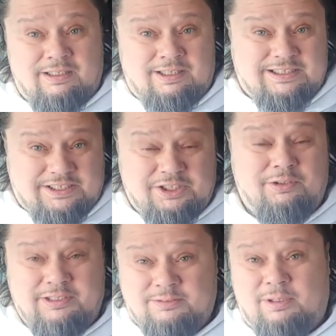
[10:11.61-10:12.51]
this
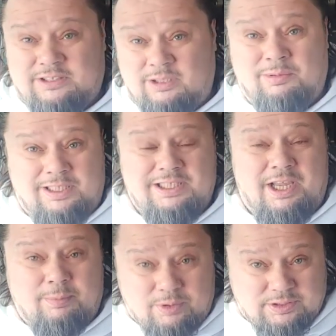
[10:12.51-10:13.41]
series about some of these
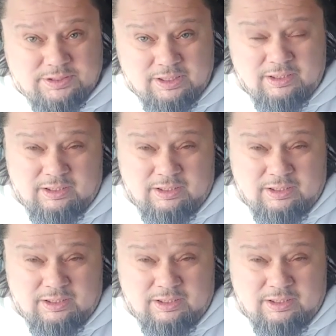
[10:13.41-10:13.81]
labels,